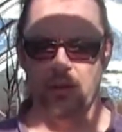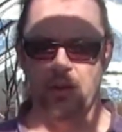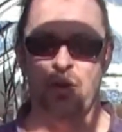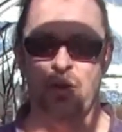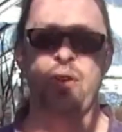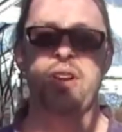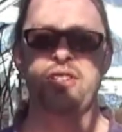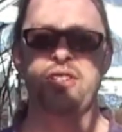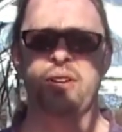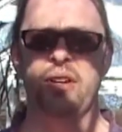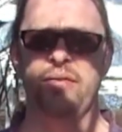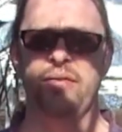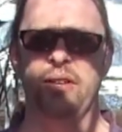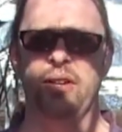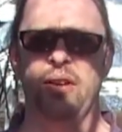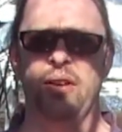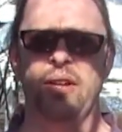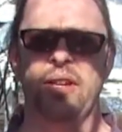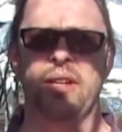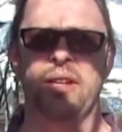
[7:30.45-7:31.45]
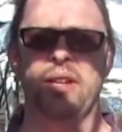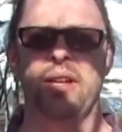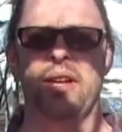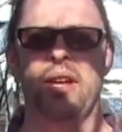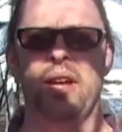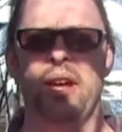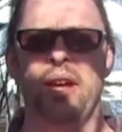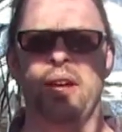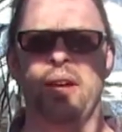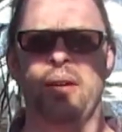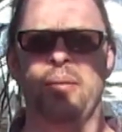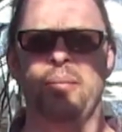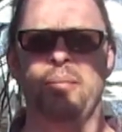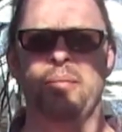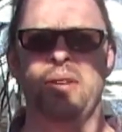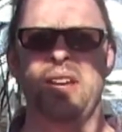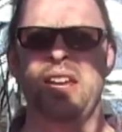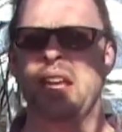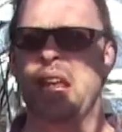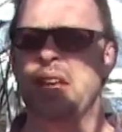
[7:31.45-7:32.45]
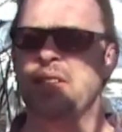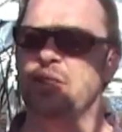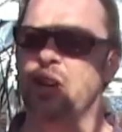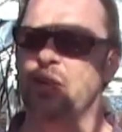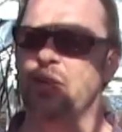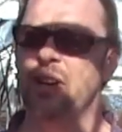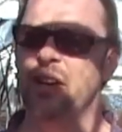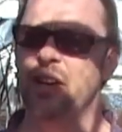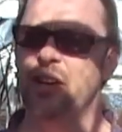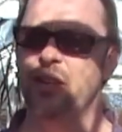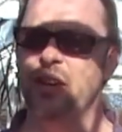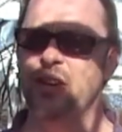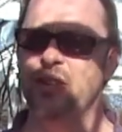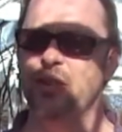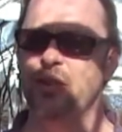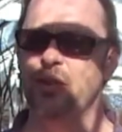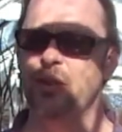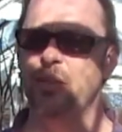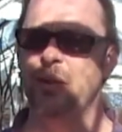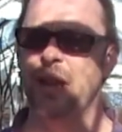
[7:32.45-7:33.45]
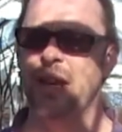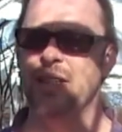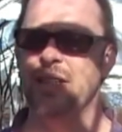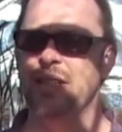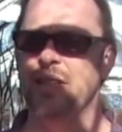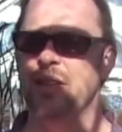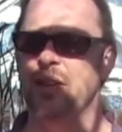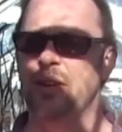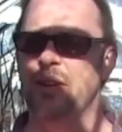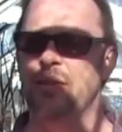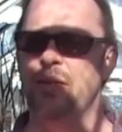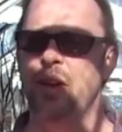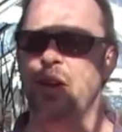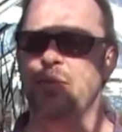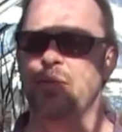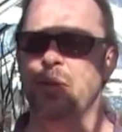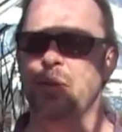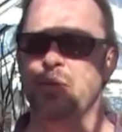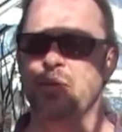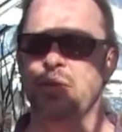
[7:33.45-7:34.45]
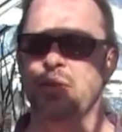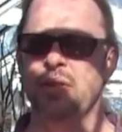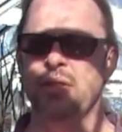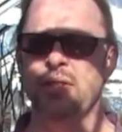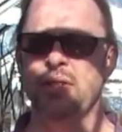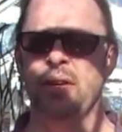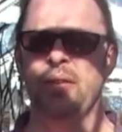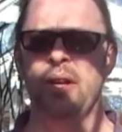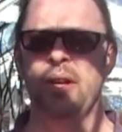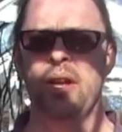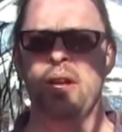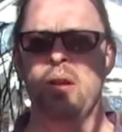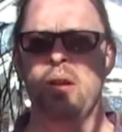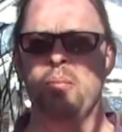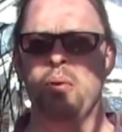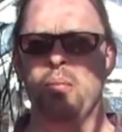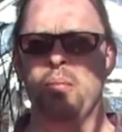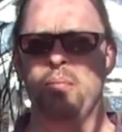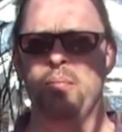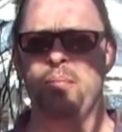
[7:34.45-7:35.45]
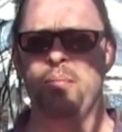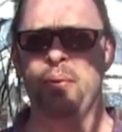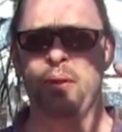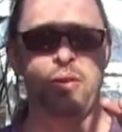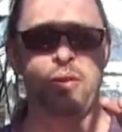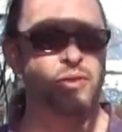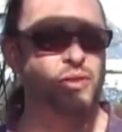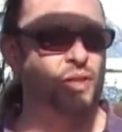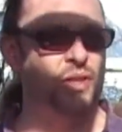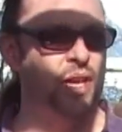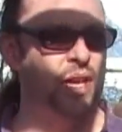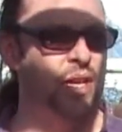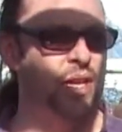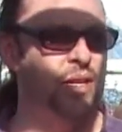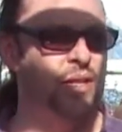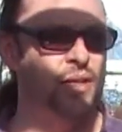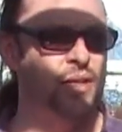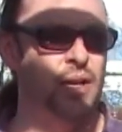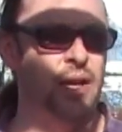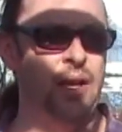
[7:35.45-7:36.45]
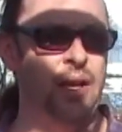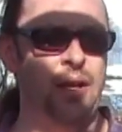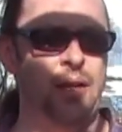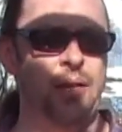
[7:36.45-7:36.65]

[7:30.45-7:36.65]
creature, if you like. It's not really a creature or a plant, it's kind of halfway between the two. But because these